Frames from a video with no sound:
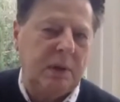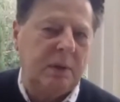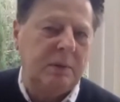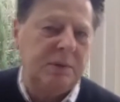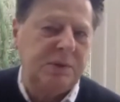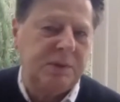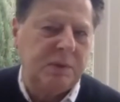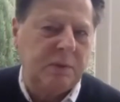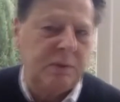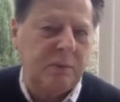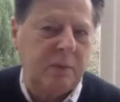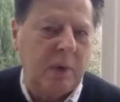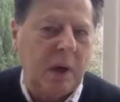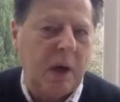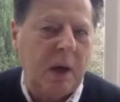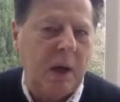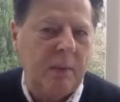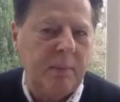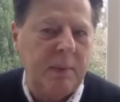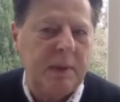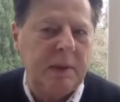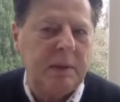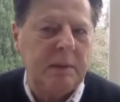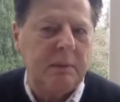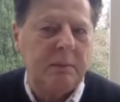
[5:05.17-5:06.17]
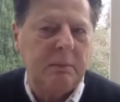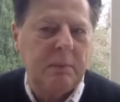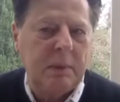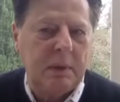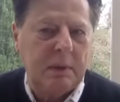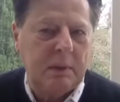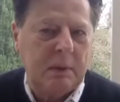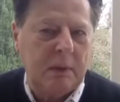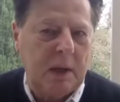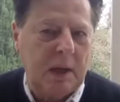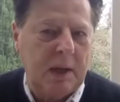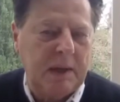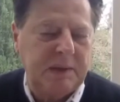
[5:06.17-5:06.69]
So Robin
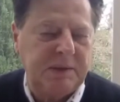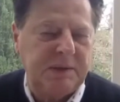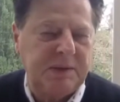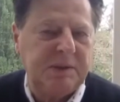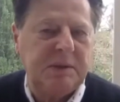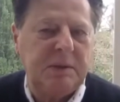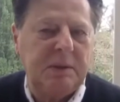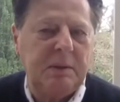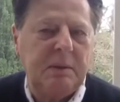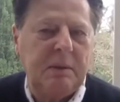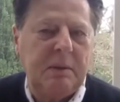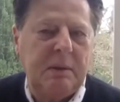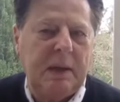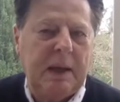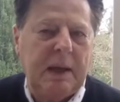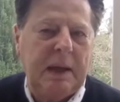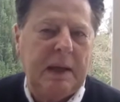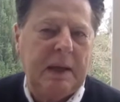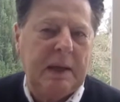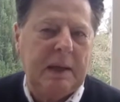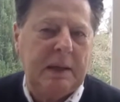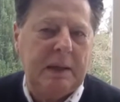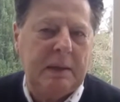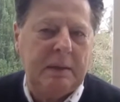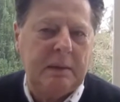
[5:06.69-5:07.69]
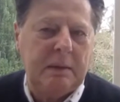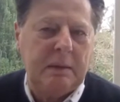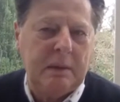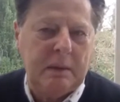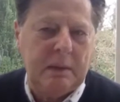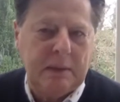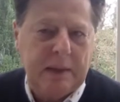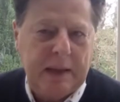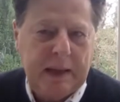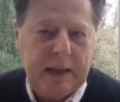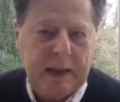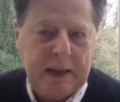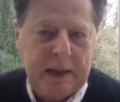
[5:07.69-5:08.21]
Lawson and
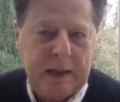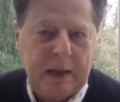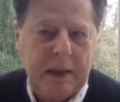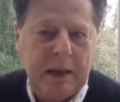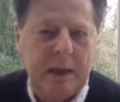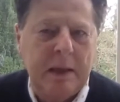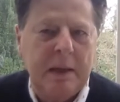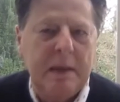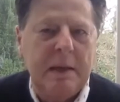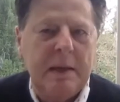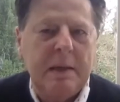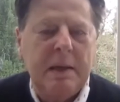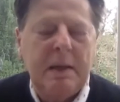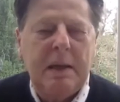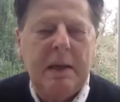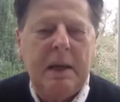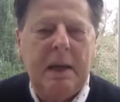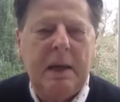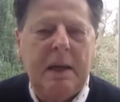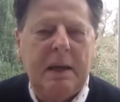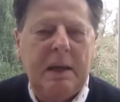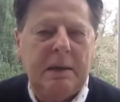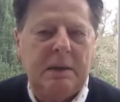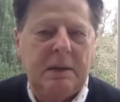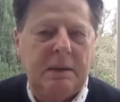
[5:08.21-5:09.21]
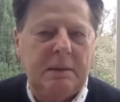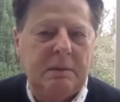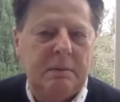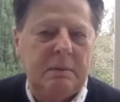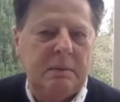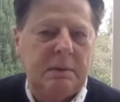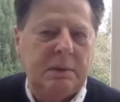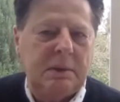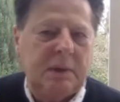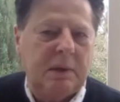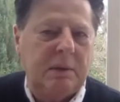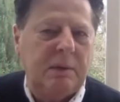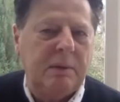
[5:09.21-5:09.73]
Nick
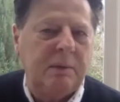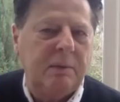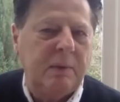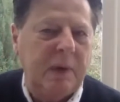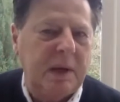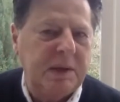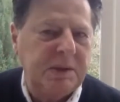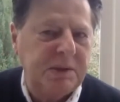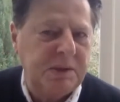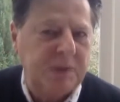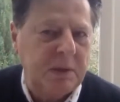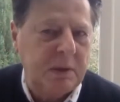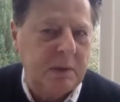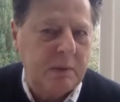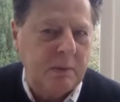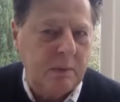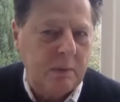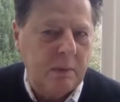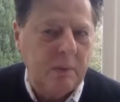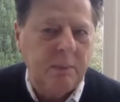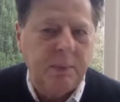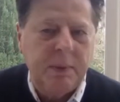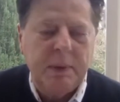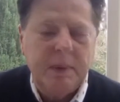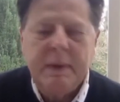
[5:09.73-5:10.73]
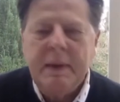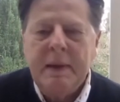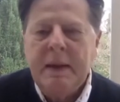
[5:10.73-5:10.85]
and the rest of the group.